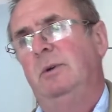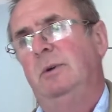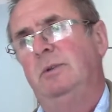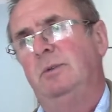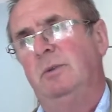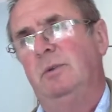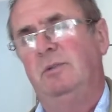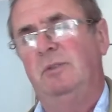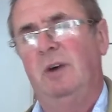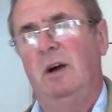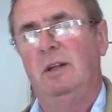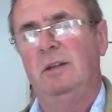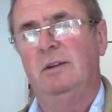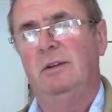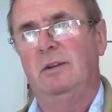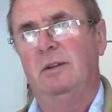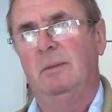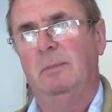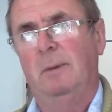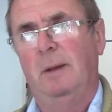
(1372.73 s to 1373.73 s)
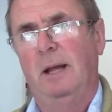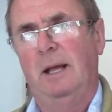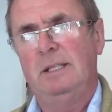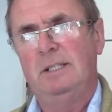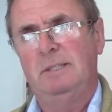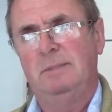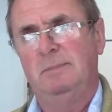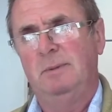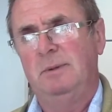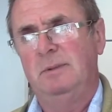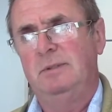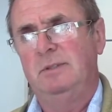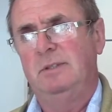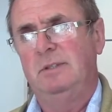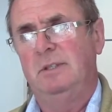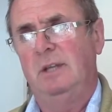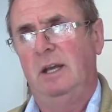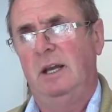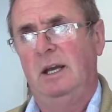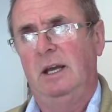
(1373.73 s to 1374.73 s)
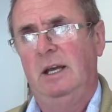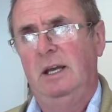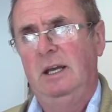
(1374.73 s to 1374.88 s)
which you'll find in other plants, but